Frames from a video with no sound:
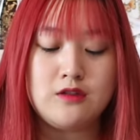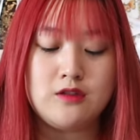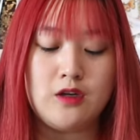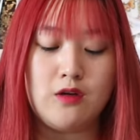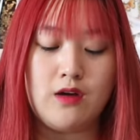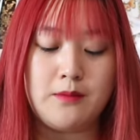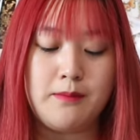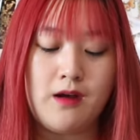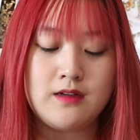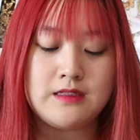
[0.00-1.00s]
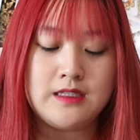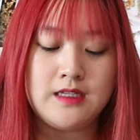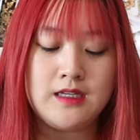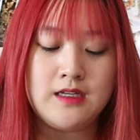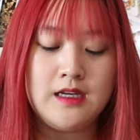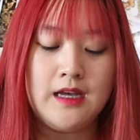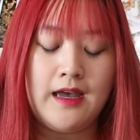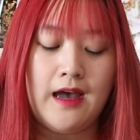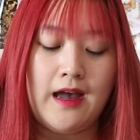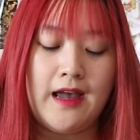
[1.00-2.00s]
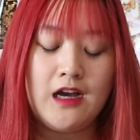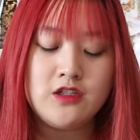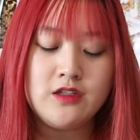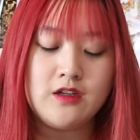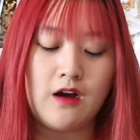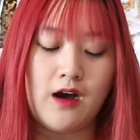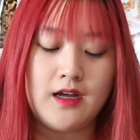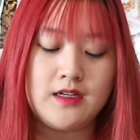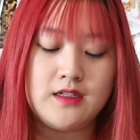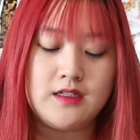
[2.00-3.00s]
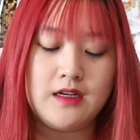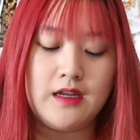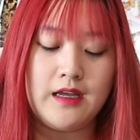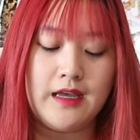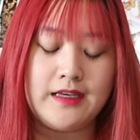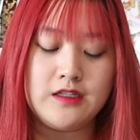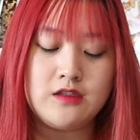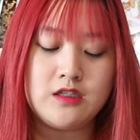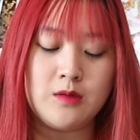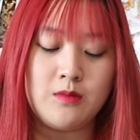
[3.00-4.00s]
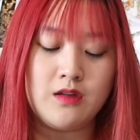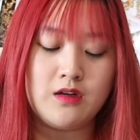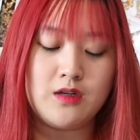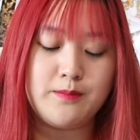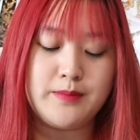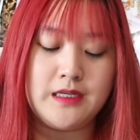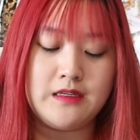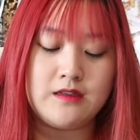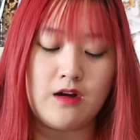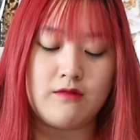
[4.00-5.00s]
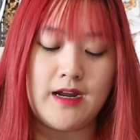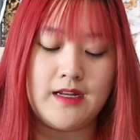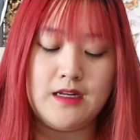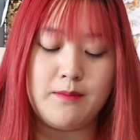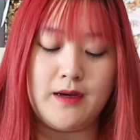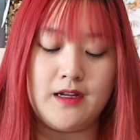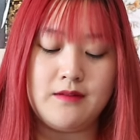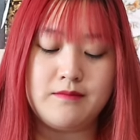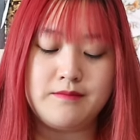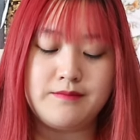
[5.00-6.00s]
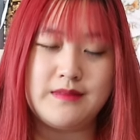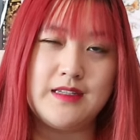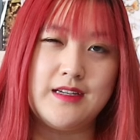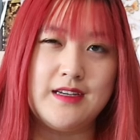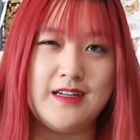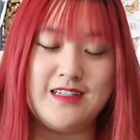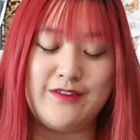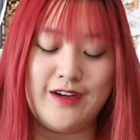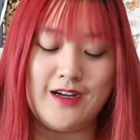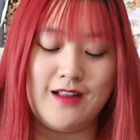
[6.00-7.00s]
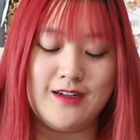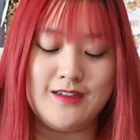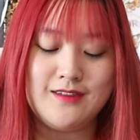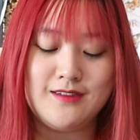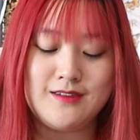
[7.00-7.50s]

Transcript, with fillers: So unboxing. I actually got a similar piece already, but in a different color.